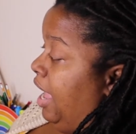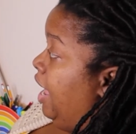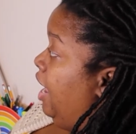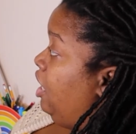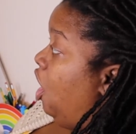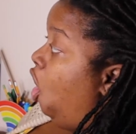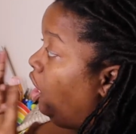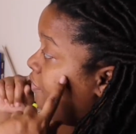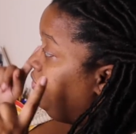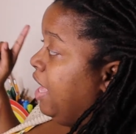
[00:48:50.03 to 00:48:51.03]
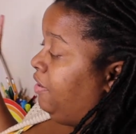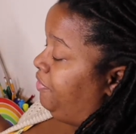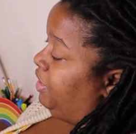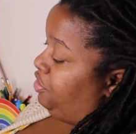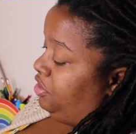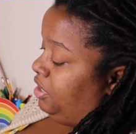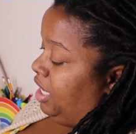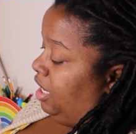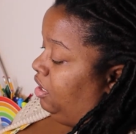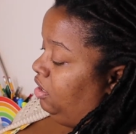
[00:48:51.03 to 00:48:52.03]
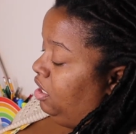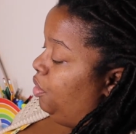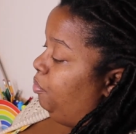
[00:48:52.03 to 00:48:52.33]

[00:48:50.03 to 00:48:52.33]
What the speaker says: and all of that affects your skin.